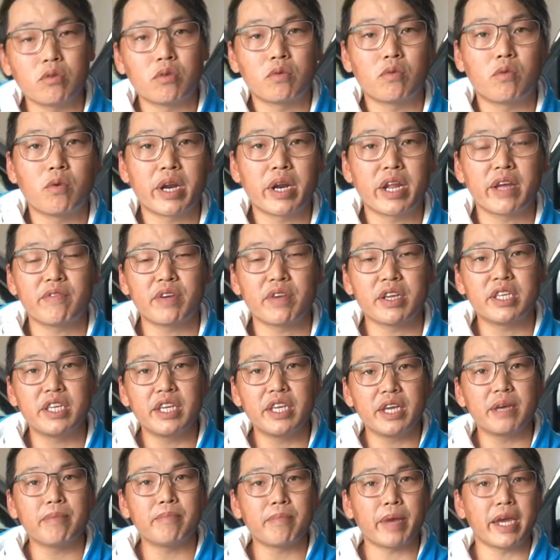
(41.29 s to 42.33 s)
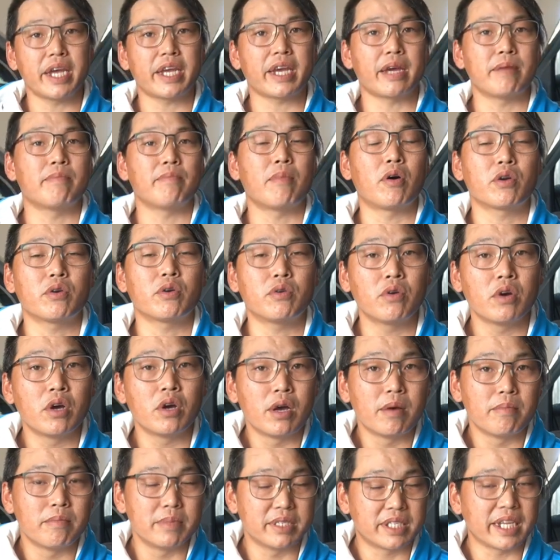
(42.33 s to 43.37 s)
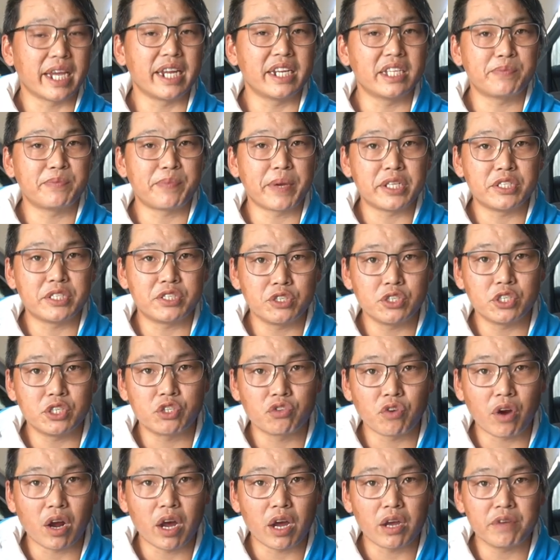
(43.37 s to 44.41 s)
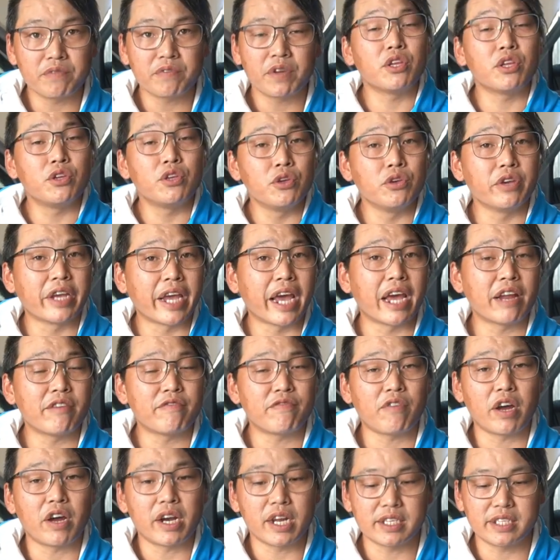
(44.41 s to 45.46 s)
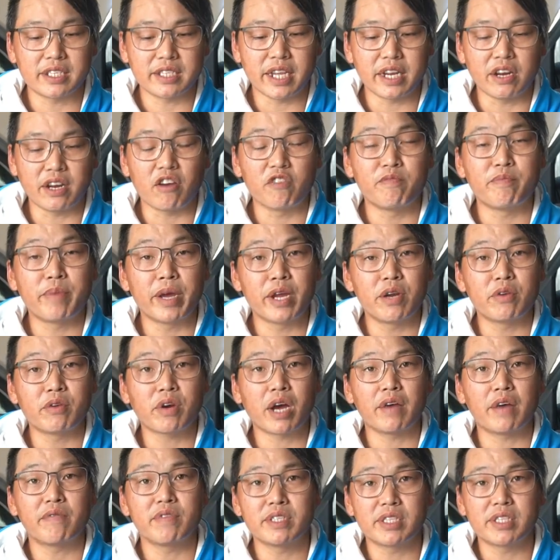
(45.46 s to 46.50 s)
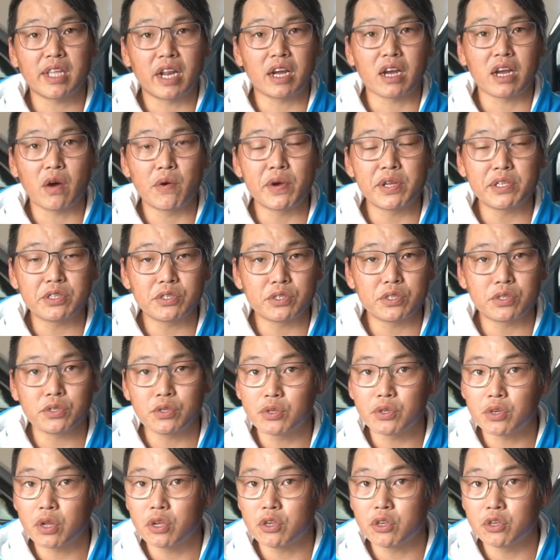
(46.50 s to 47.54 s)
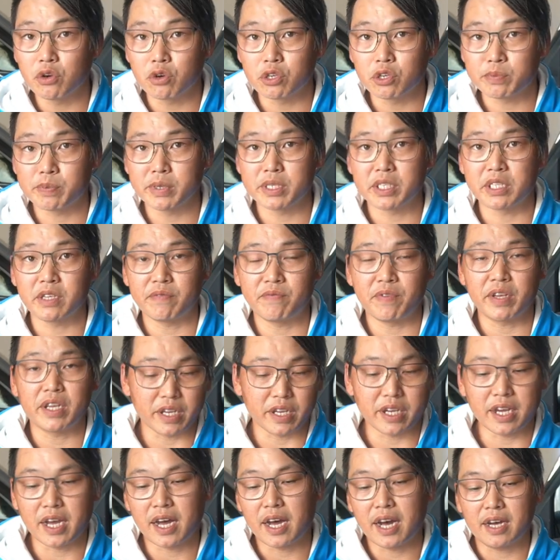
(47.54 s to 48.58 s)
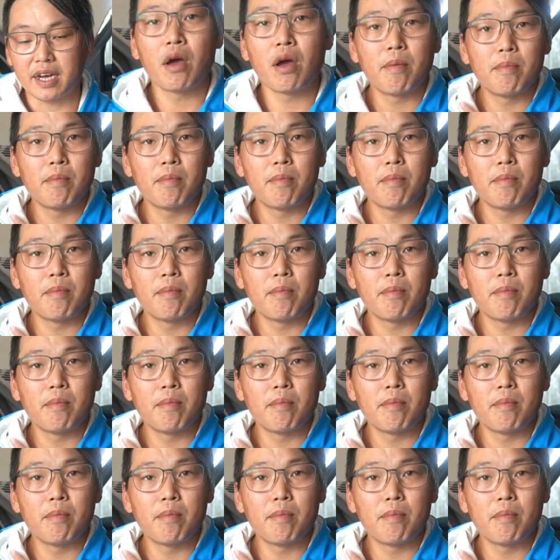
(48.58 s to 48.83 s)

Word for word: whatever year, make and model Mercedes-Benz you drive, you can find a set of pedal covers that are going to suit your specific car.